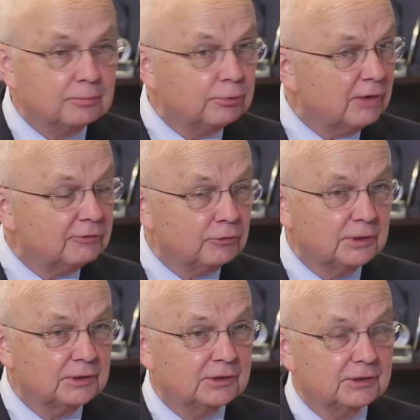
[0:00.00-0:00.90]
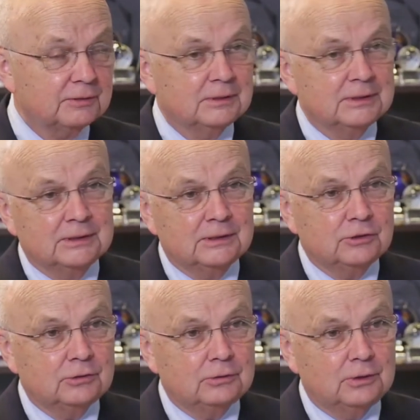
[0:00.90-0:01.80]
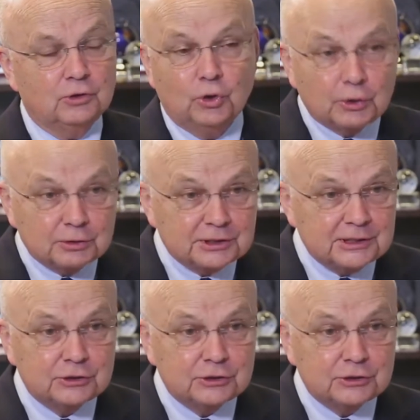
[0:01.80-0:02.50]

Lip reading: preference, loyalty,